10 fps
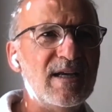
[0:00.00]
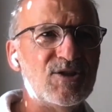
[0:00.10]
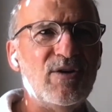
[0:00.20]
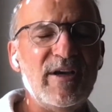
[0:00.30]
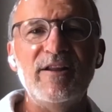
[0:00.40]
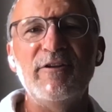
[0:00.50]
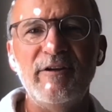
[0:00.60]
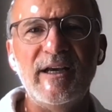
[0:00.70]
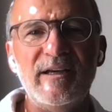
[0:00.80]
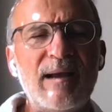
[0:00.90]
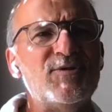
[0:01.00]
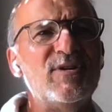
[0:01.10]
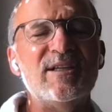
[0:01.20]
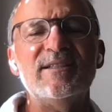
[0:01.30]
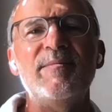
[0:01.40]
So it, uh, I'm
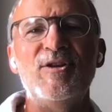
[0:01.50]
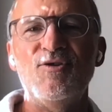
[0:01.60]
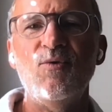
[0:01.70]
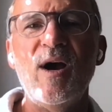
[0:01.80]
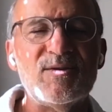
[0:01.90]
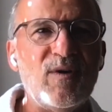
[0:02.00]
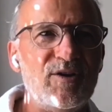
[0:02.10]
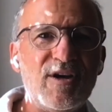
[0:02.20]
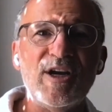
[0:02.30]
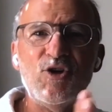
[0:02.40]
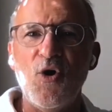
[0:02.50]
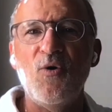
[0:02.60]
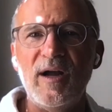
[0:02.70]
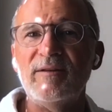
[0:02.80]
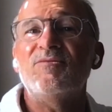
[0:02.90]
sure it's the same in the US where you can
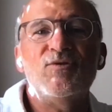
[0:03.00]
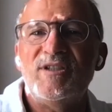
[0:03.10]
go and